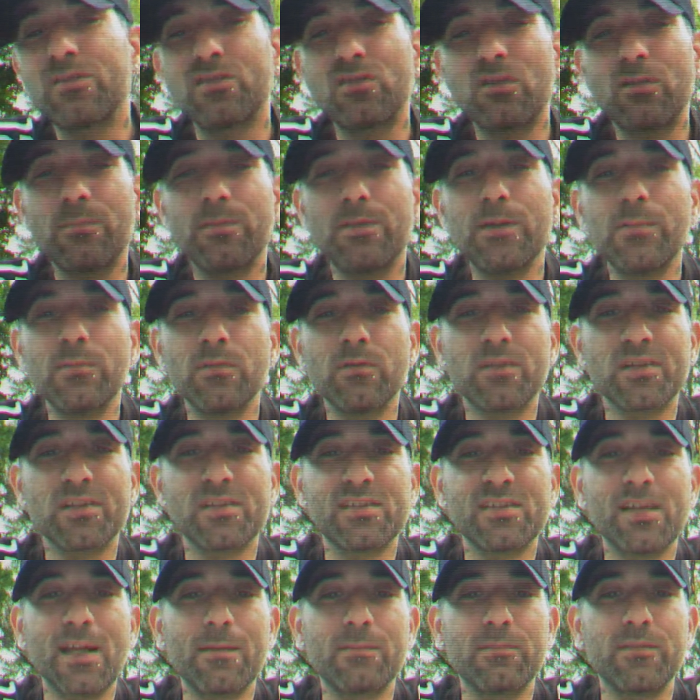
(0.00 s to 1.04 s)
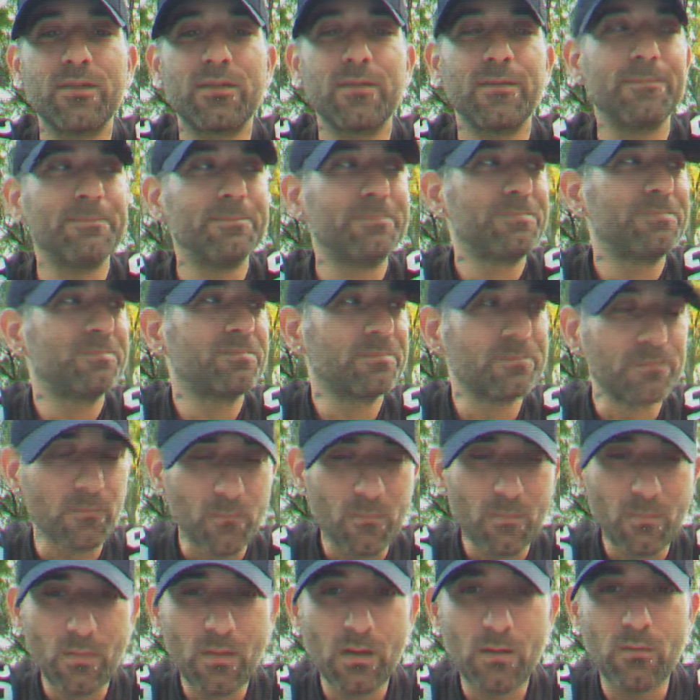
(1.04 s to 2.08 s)
Certain people are accepted
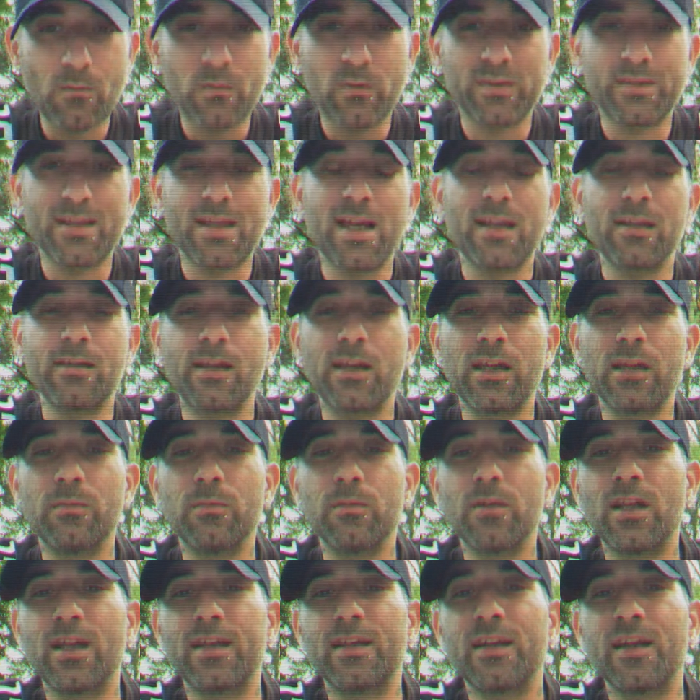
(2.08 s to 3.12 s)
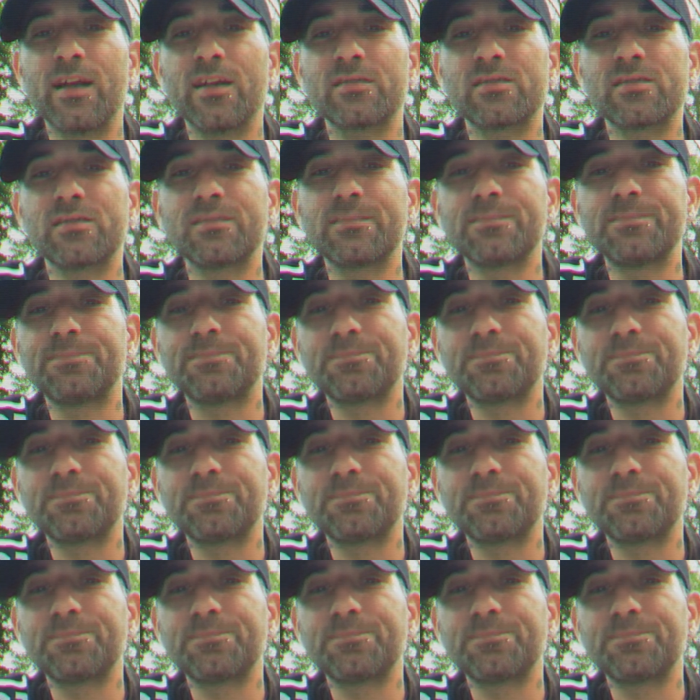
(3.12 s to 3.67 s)
with that label, I guess.